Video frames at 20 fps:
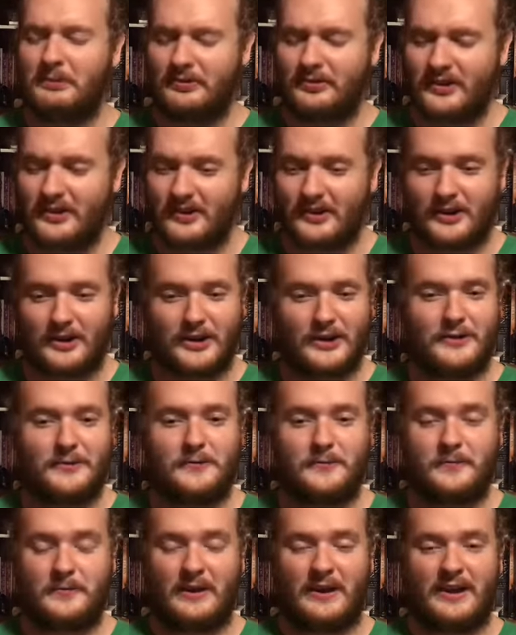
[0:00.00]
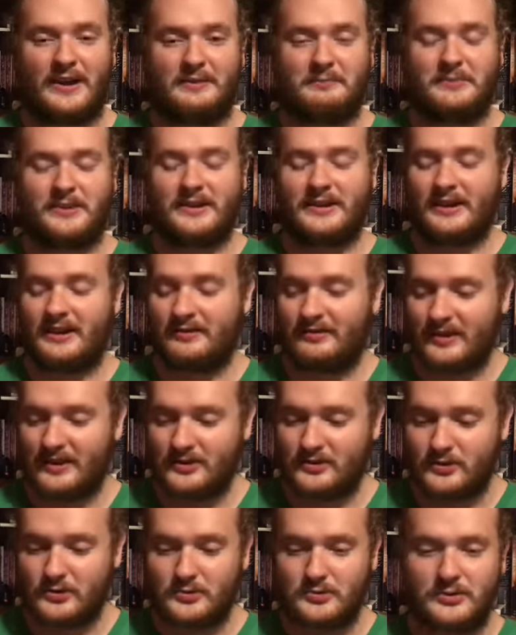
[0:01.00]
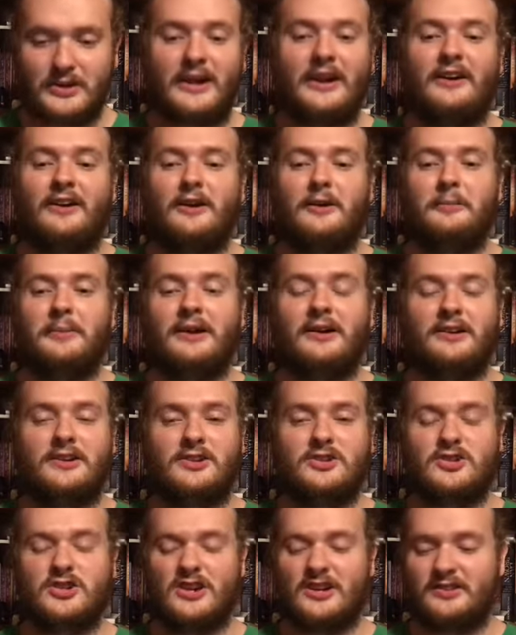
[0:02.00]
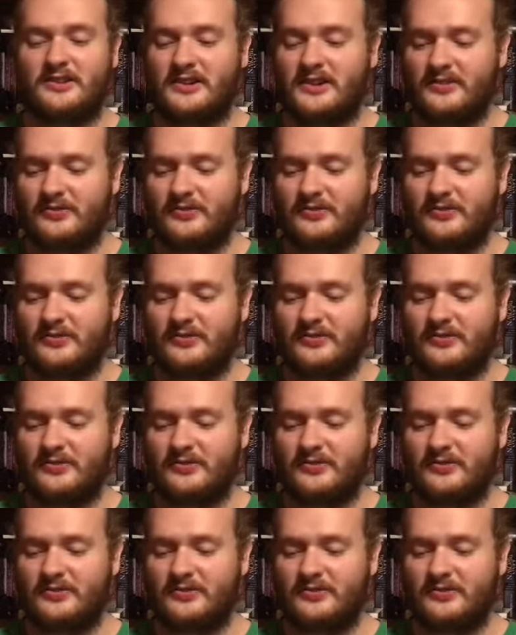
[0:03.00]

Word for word: but they are family and they do care about each other.